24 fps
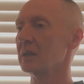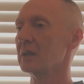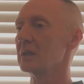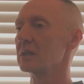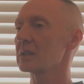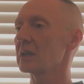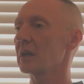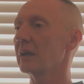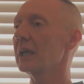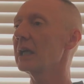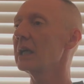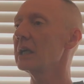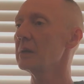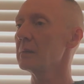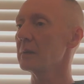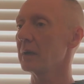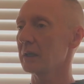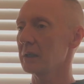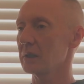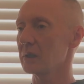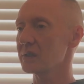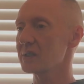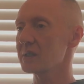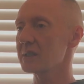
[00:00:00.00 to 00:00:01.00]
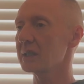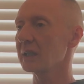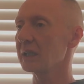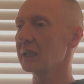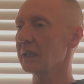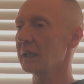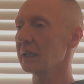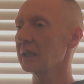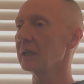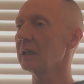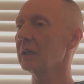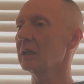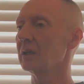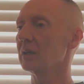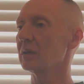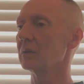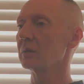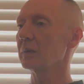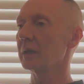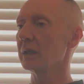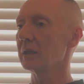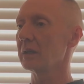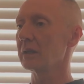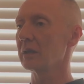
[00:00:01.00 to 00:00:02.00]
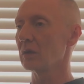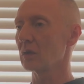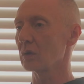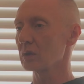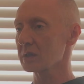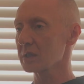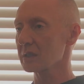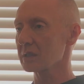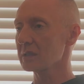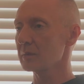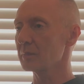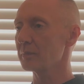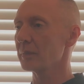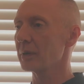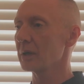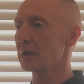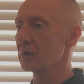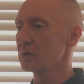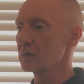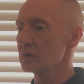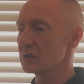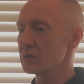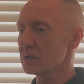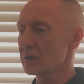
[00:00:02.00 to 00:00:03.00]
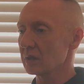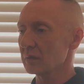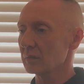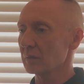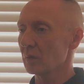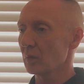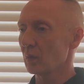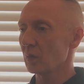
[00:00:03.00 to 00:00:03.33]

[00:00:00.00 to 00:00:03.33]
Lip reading: So here you are, you're sitting with your sit bones